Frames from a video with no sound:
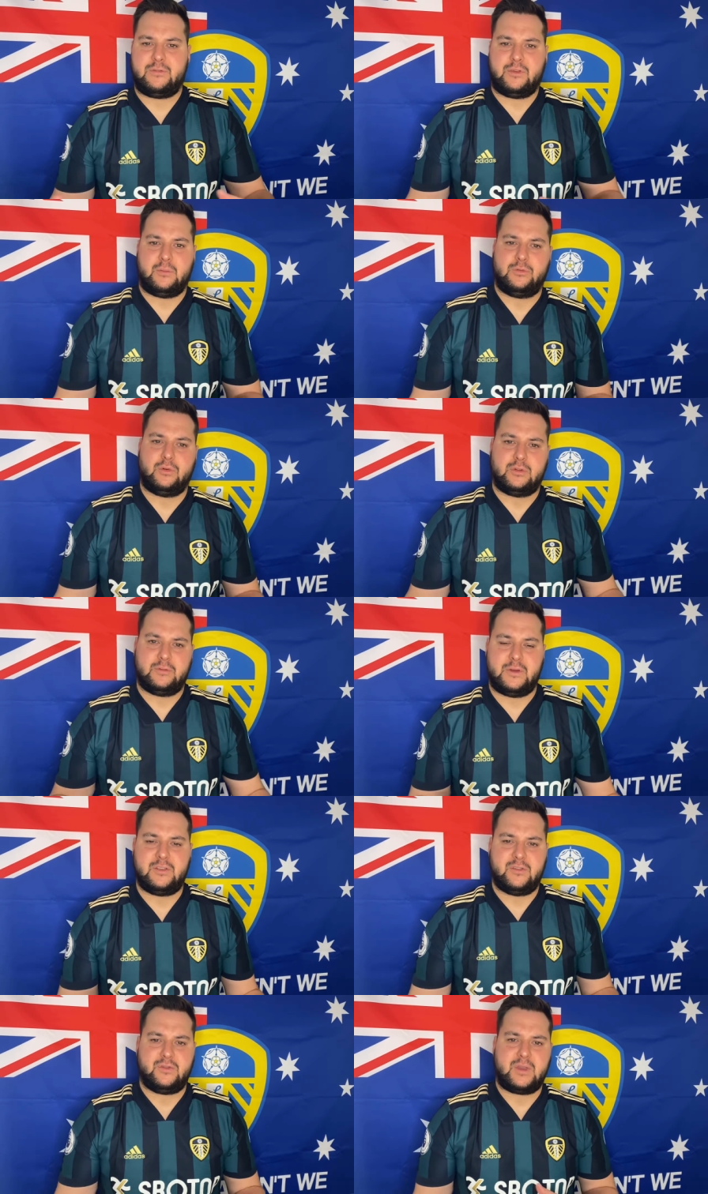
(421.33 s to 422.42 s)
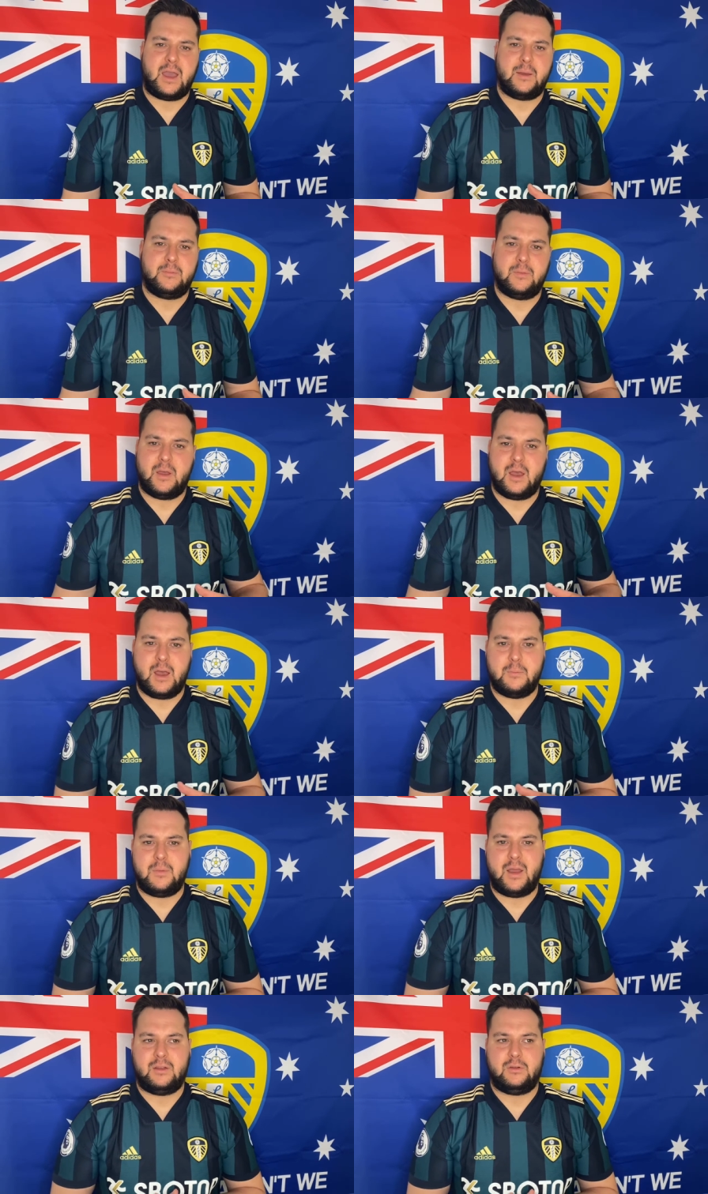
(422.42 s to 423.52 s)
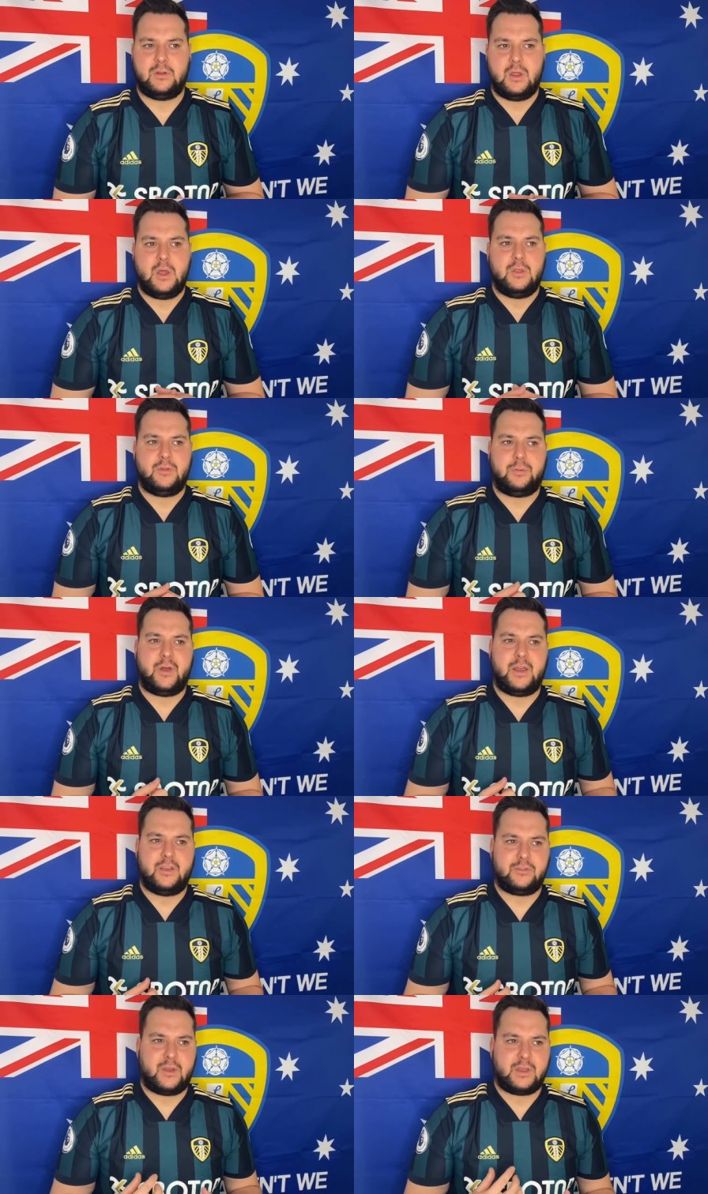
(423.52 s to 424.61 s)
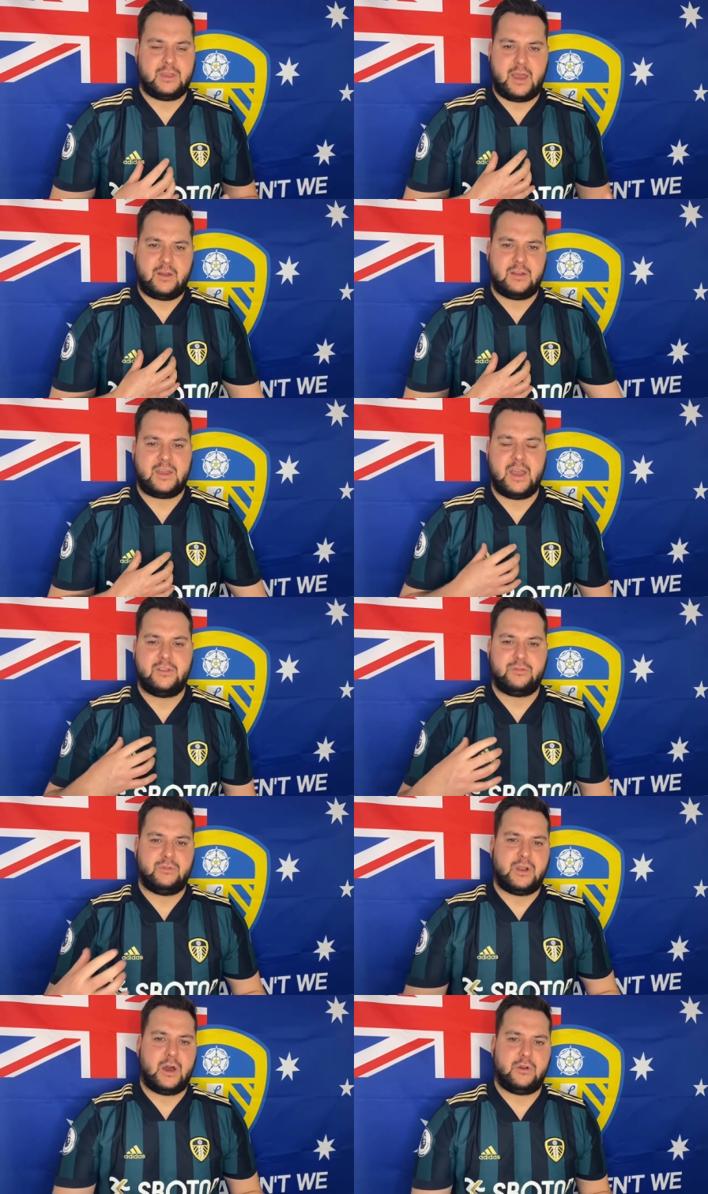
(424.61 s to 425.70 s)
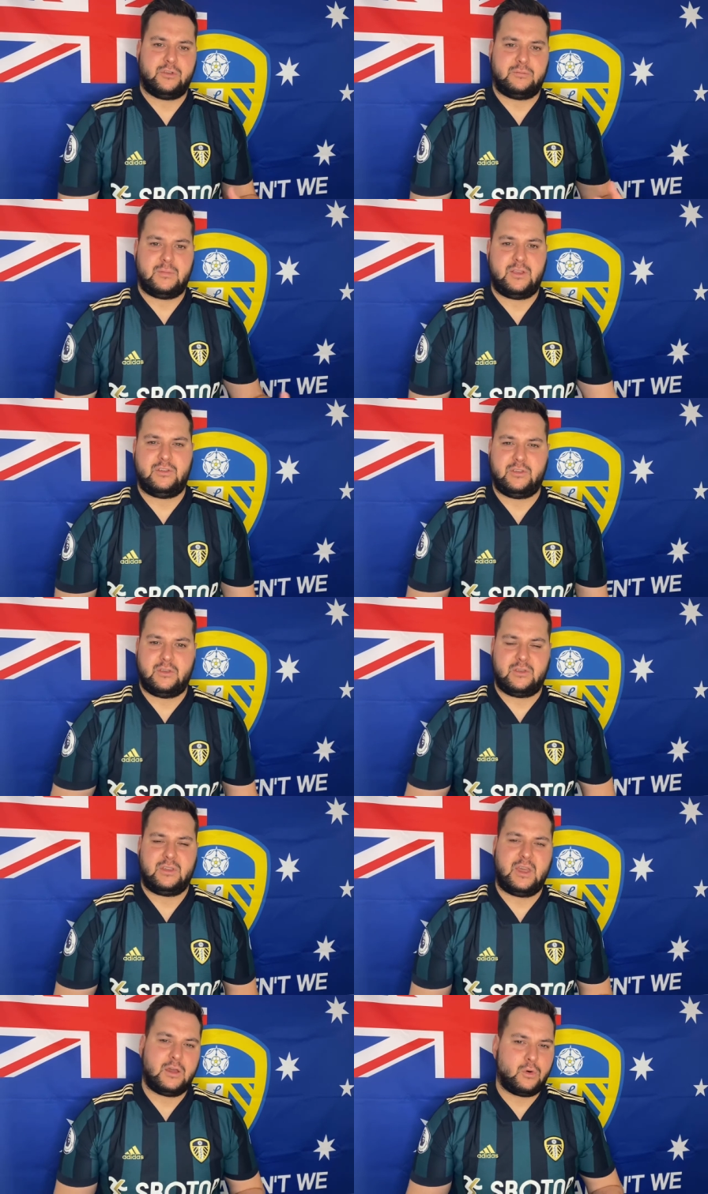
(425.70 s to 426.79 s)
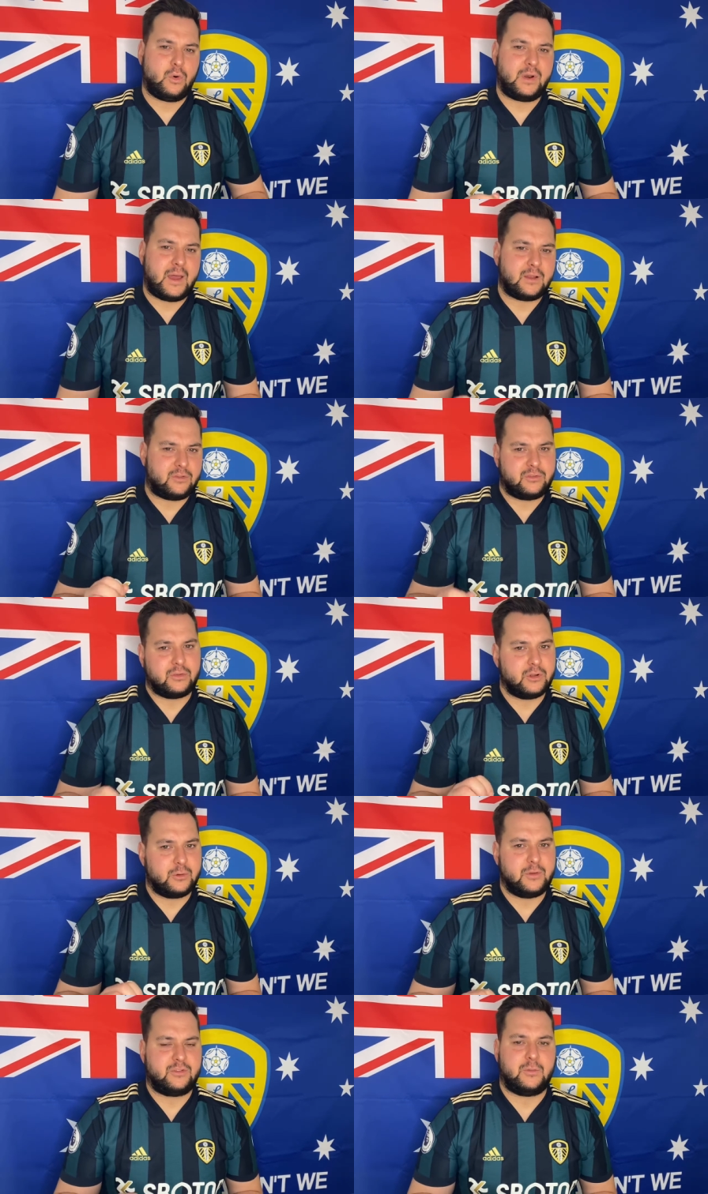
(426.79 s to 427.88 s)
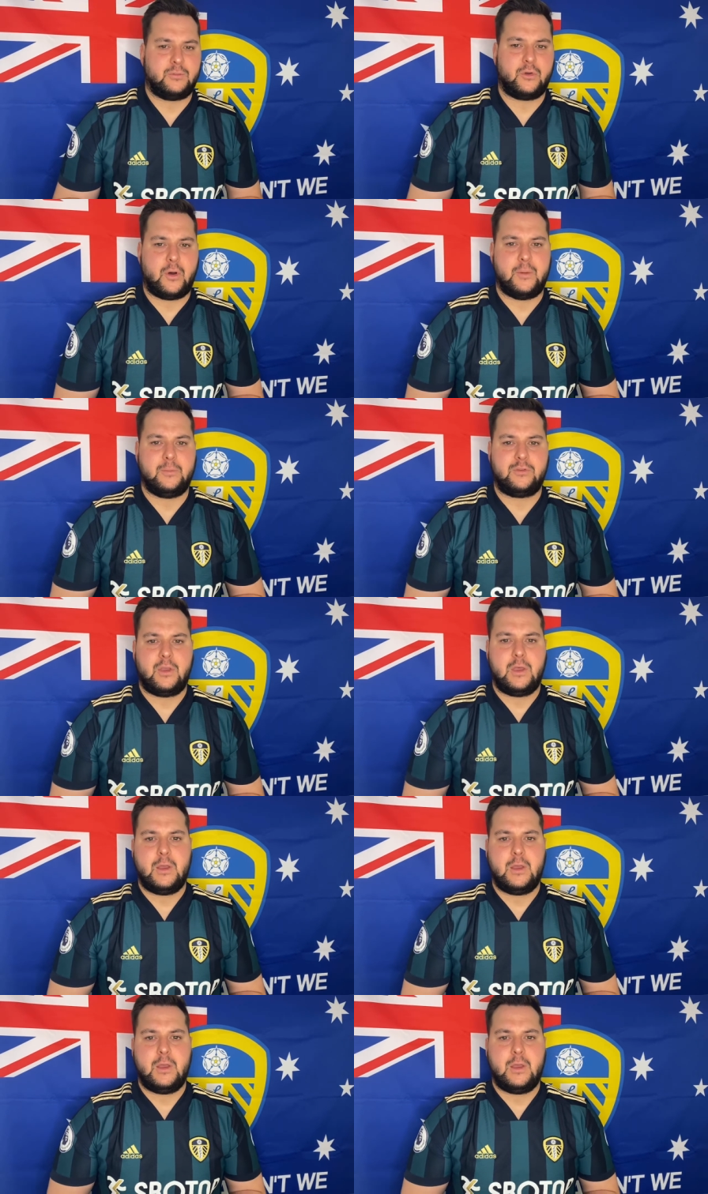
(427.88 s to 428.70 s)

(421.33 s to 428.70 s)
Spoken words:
some sort of defensive game, and the players like your Harry Kane's and Ronaldo's and Messi's get caught out just a little bit sometimes.